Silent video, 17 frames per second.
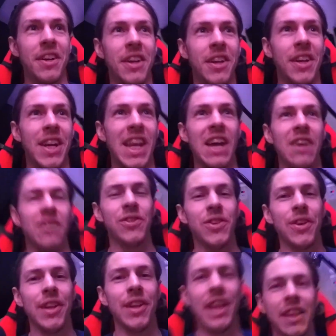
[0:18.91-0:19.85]
done now. It's
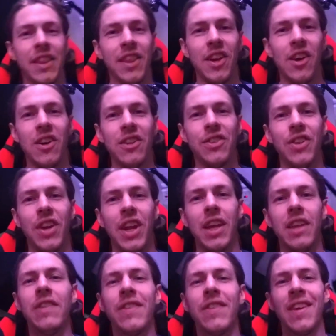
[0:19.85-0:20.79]
all like the odds and
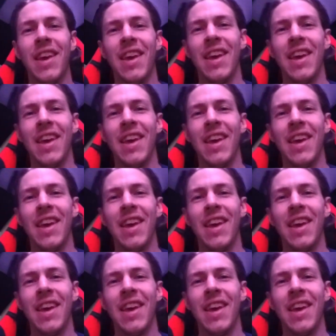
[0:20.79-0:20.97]
ends.